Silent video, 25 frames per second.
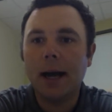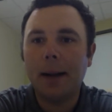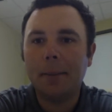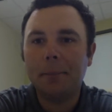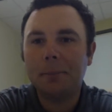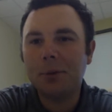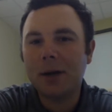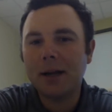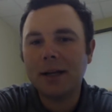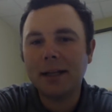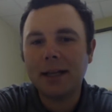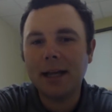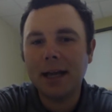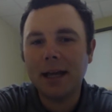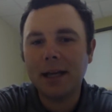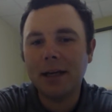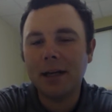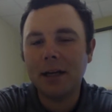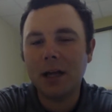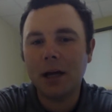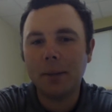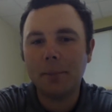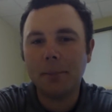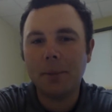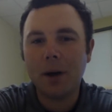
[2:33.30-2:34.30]

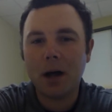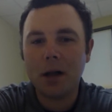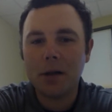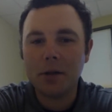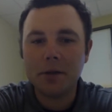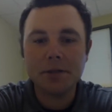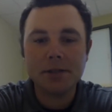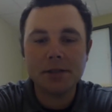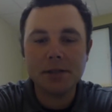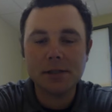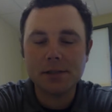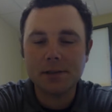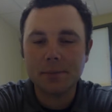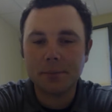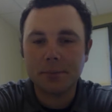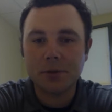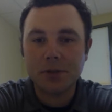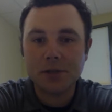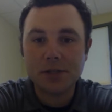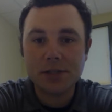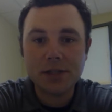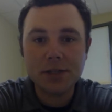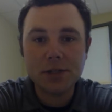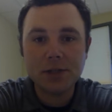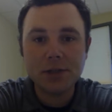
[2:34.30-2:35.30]
predicated on policies and
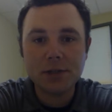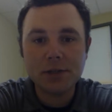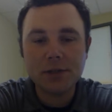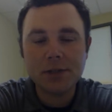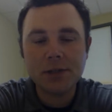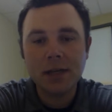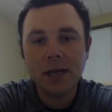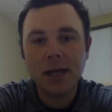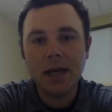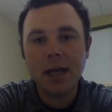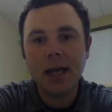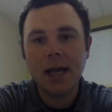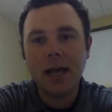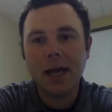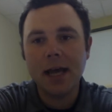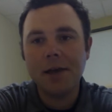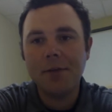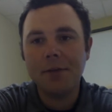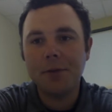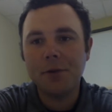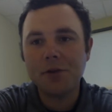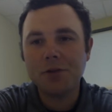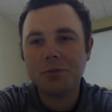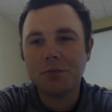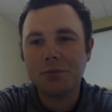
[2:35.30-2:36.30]
procedures,
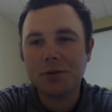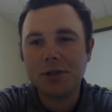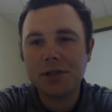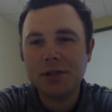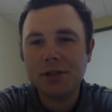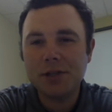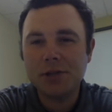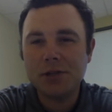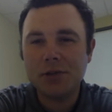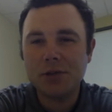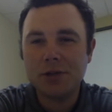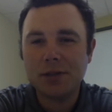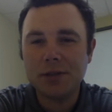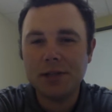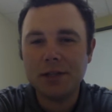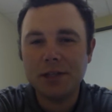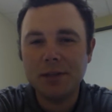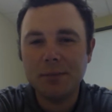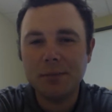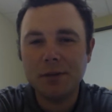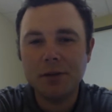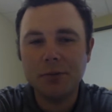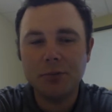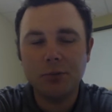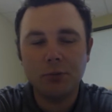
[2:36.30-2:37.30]
and those procedures need to
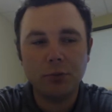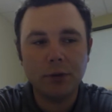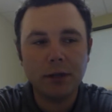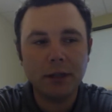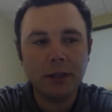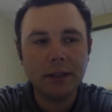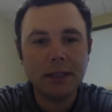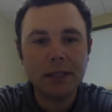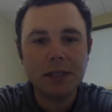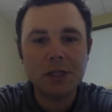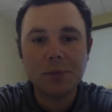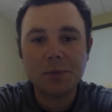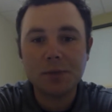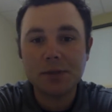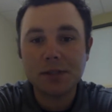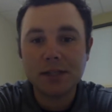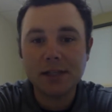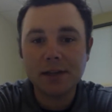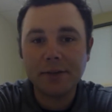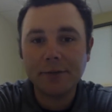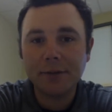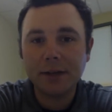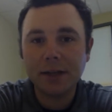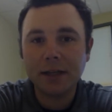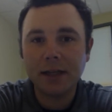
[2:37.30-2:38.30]
be really
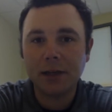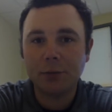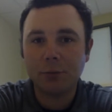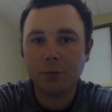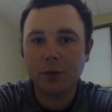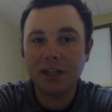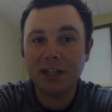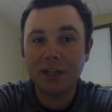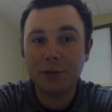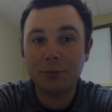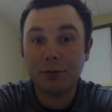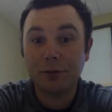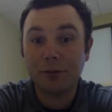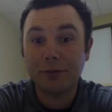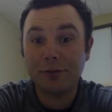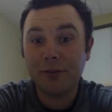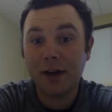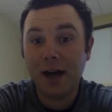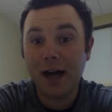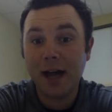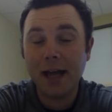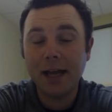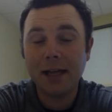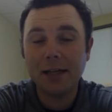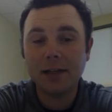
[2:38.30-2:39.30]
specific and really
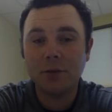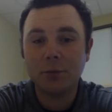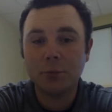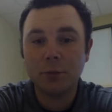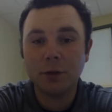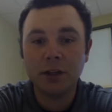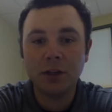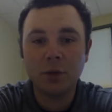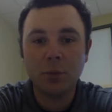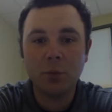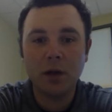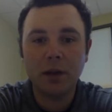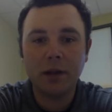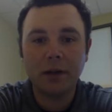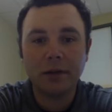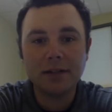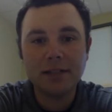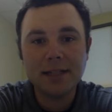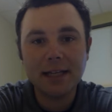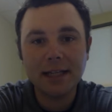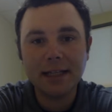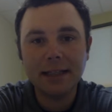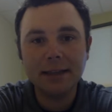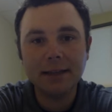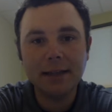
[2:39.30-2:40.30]
refined and really well
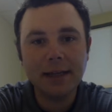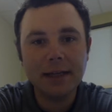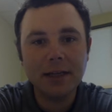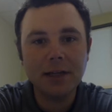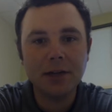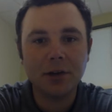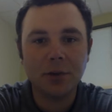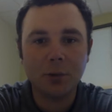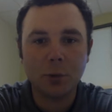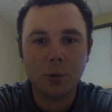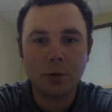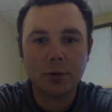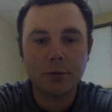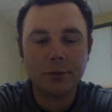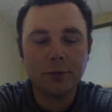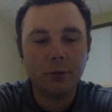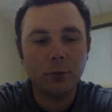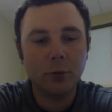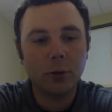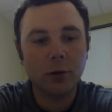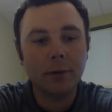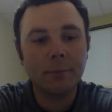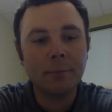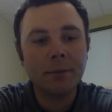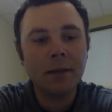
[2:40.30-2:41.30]
articulated in order
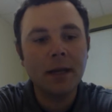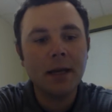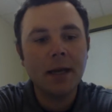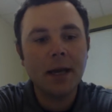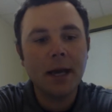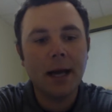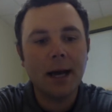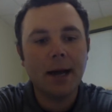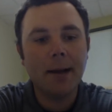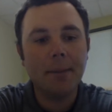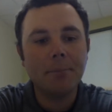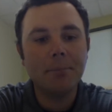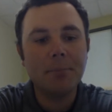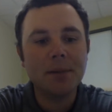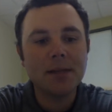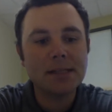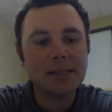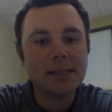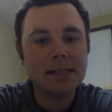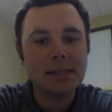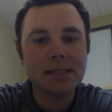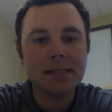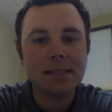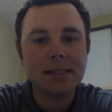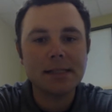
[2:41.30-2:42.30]
for
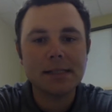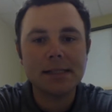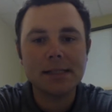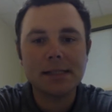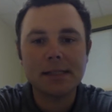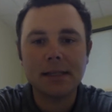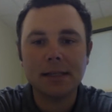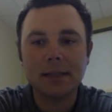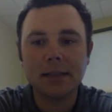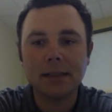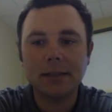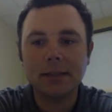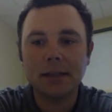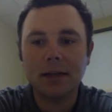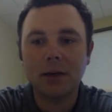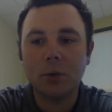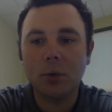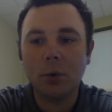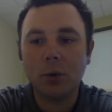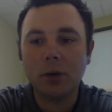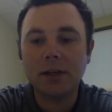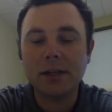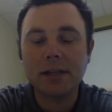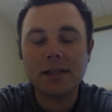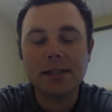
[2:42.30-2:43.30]
businesses and
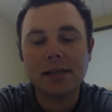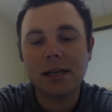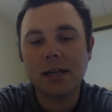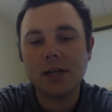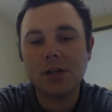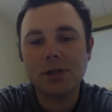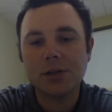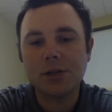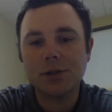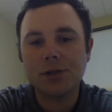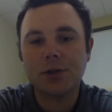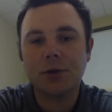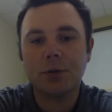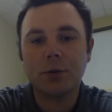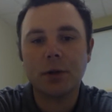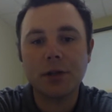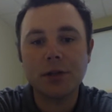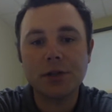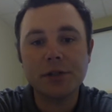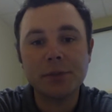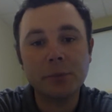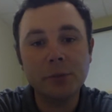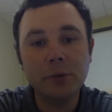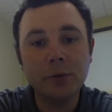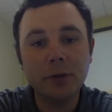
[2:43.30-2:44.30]
organizations to run
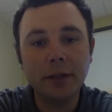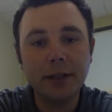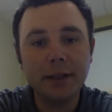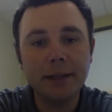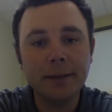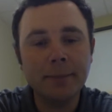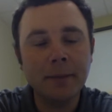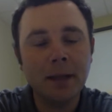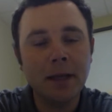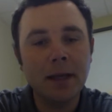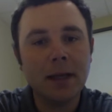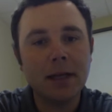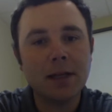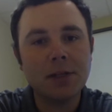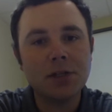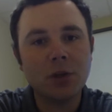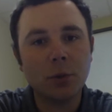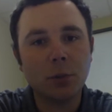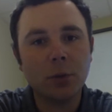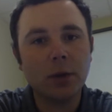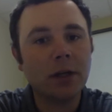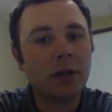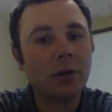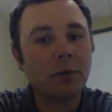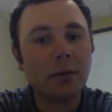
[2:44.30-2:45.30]
smoothly. And so
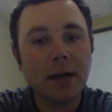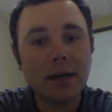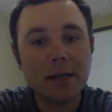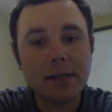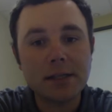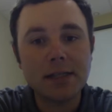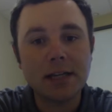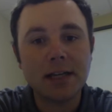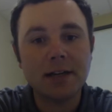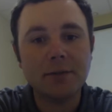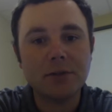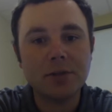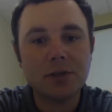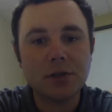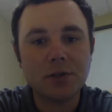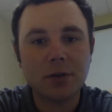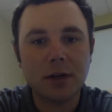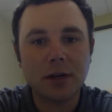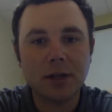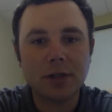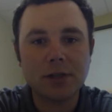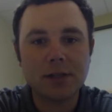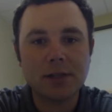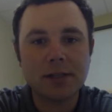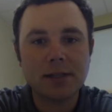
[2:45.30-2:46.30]
we're going to write a set of
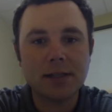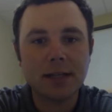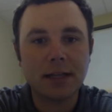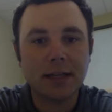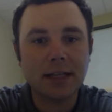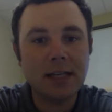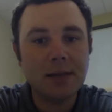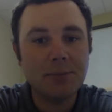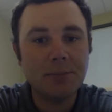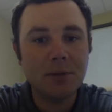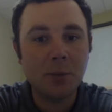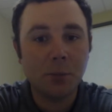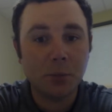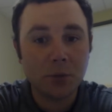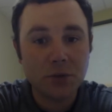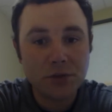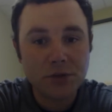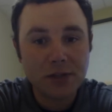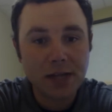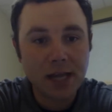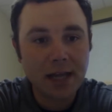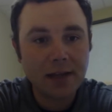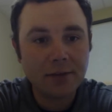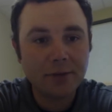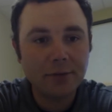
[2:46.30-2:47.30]
instructions that keep people
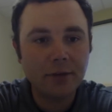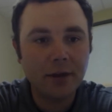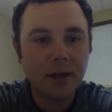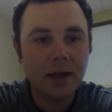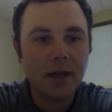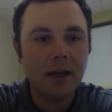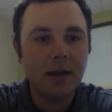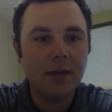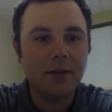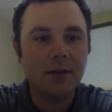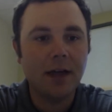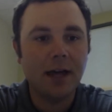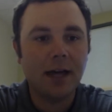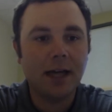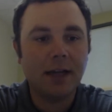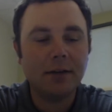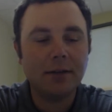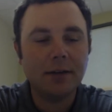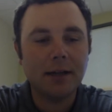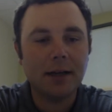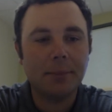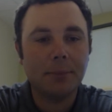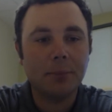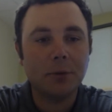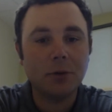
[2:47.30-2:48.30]
safe,
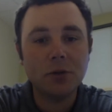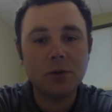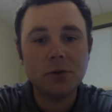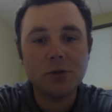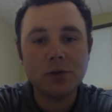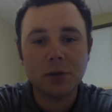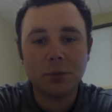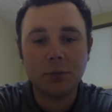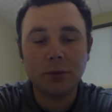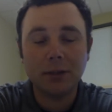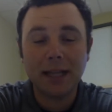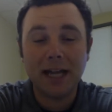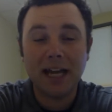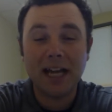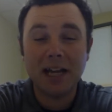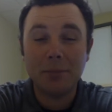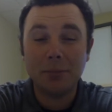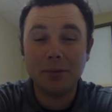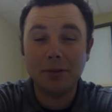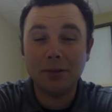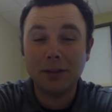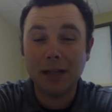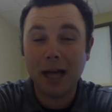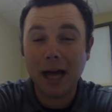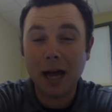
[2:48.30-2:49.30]
that produce a
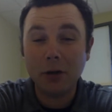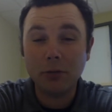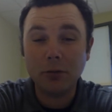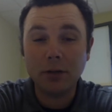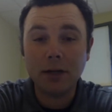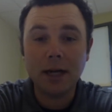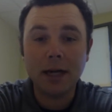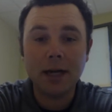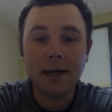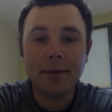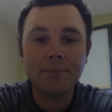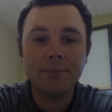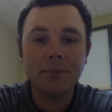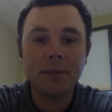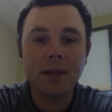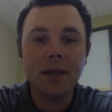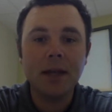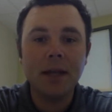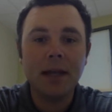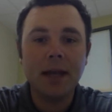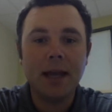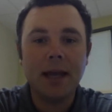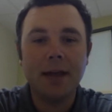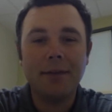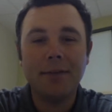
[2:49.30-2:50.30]
reliable outcome,
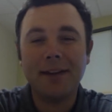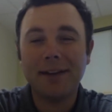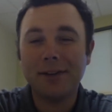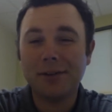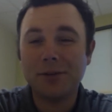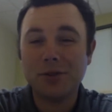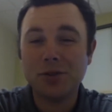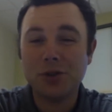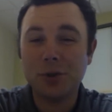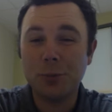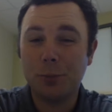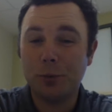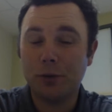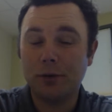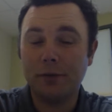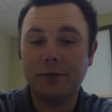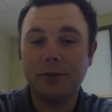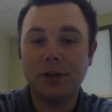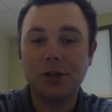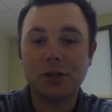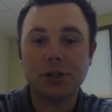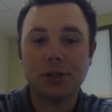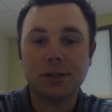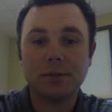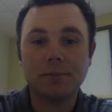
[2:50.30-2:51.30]
and that are super
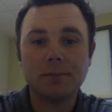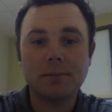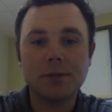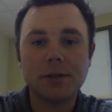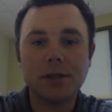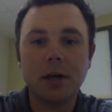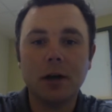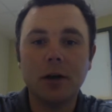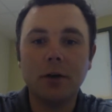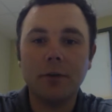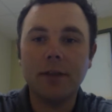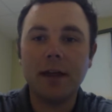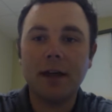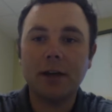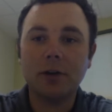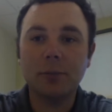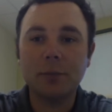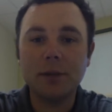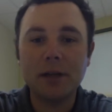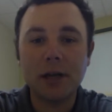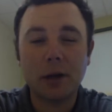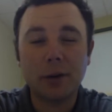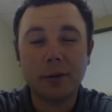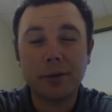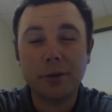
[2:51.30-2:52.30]
efficient. So that'll
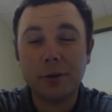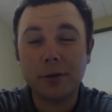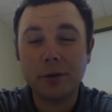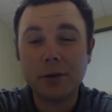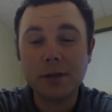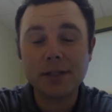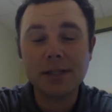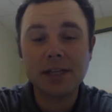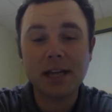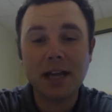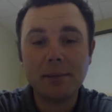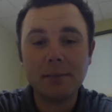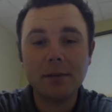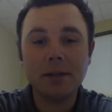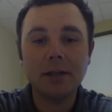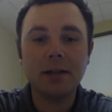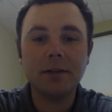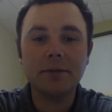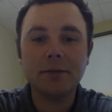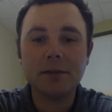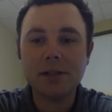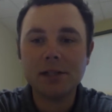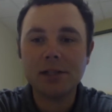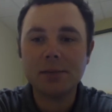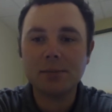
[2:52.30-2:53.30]
be our 3rd assignment
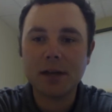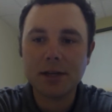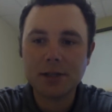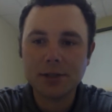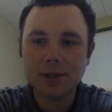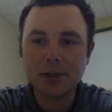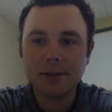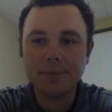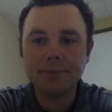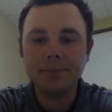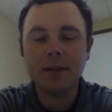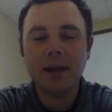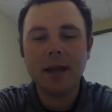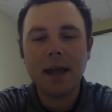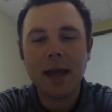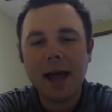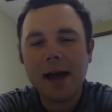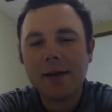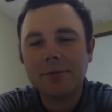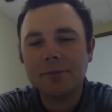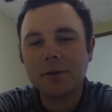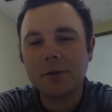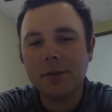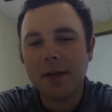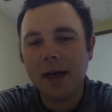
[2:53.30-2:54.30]
of the semester.
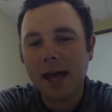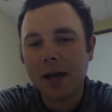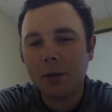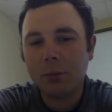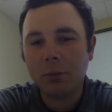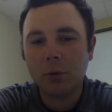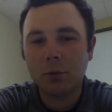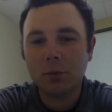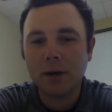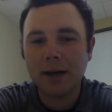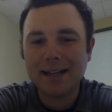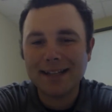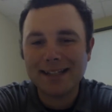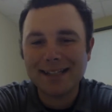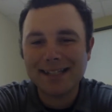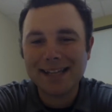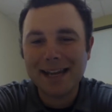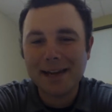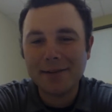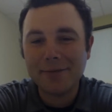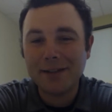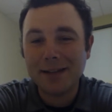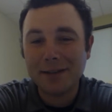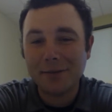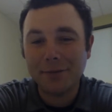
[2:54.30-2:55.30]
After that, we'll write a
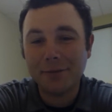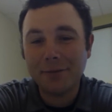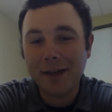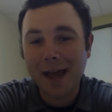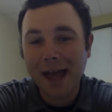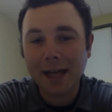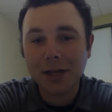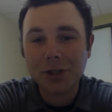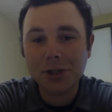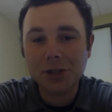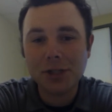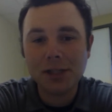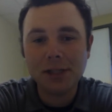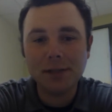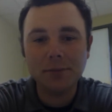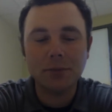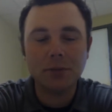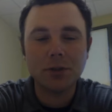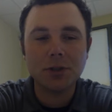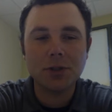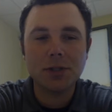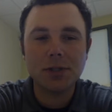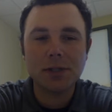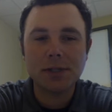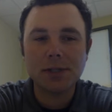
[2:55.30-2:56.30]
safety fact sheet,
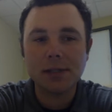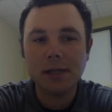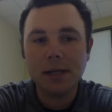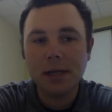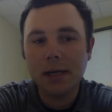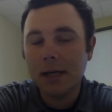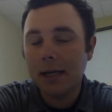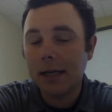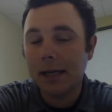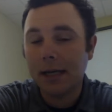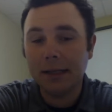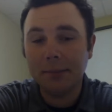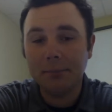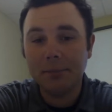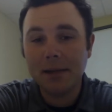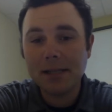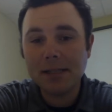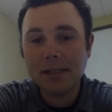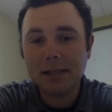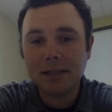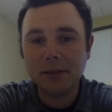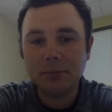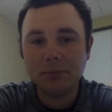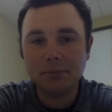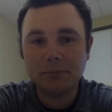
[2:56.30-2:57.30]
which is
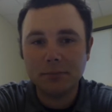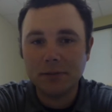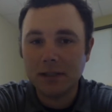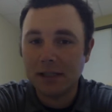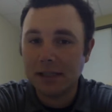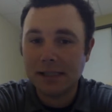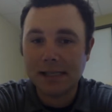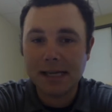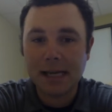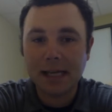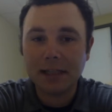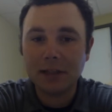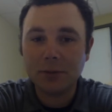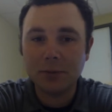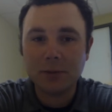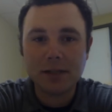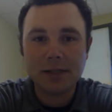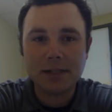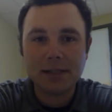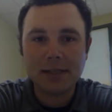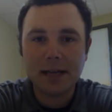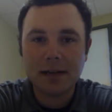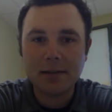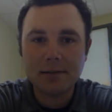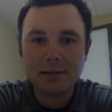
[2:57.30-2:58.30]
basically exactly what it
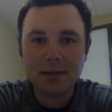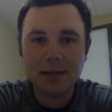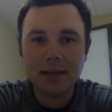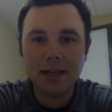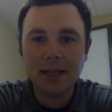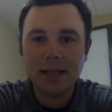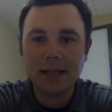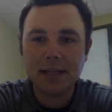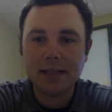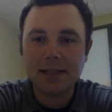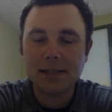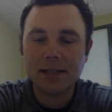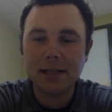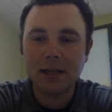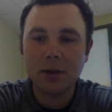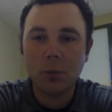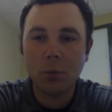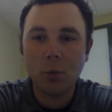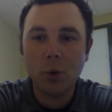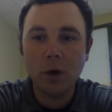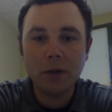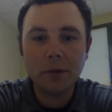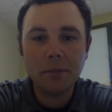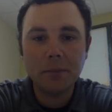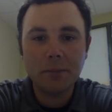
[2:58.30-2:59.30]
sounds like. It's a
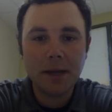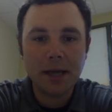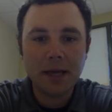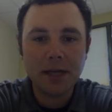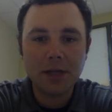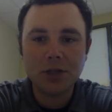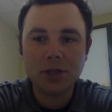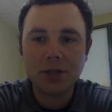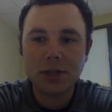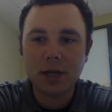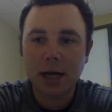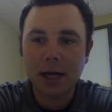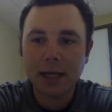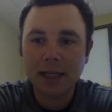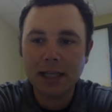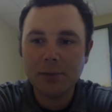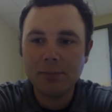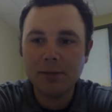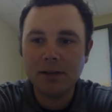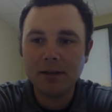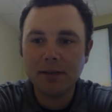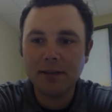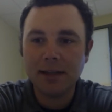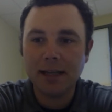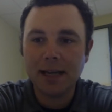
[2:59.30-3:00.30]
1-page
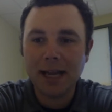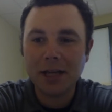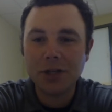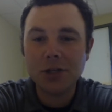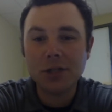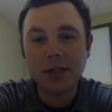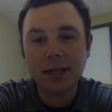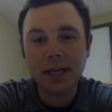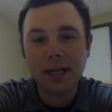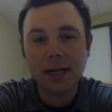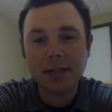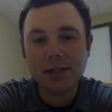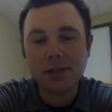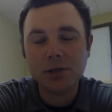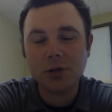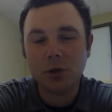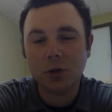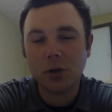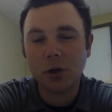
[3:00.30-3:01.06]
document that educates your